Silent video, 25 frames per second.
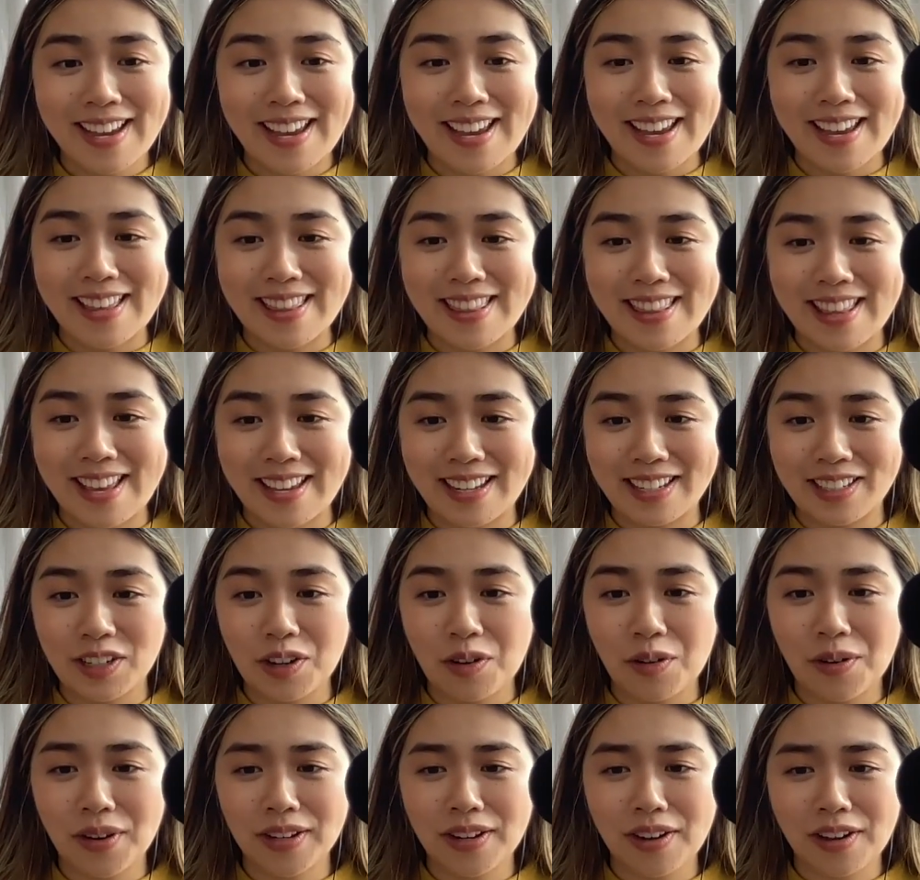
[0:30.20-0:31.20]
and then
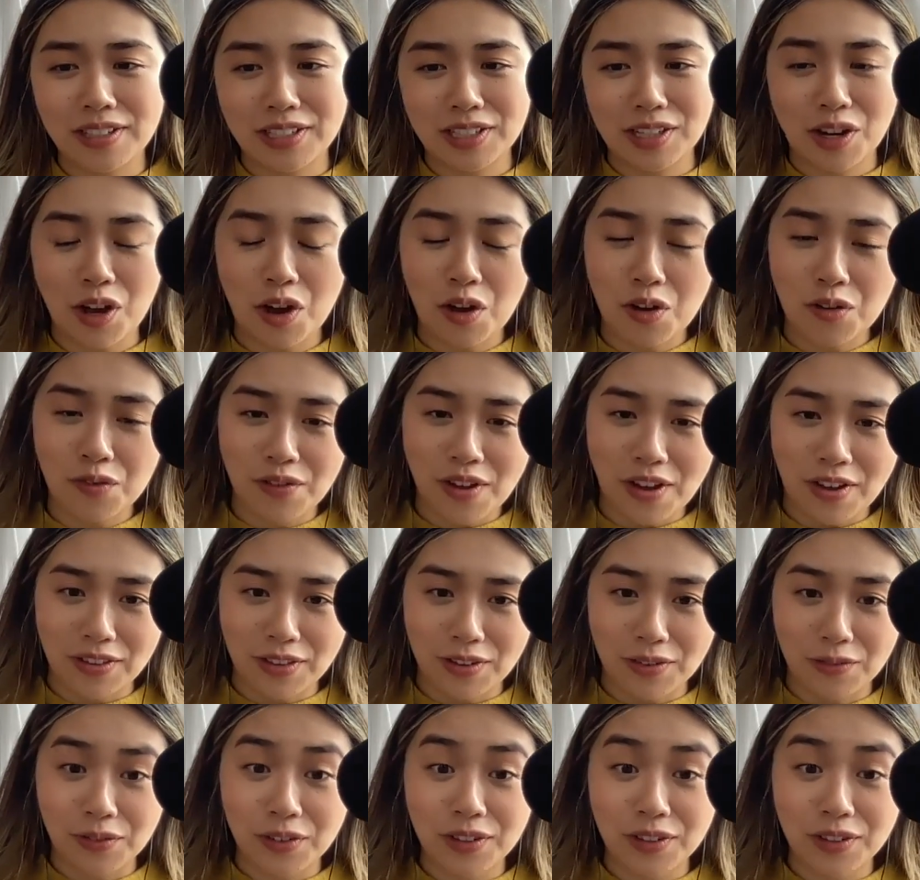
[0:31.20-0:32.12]
going on to co-found the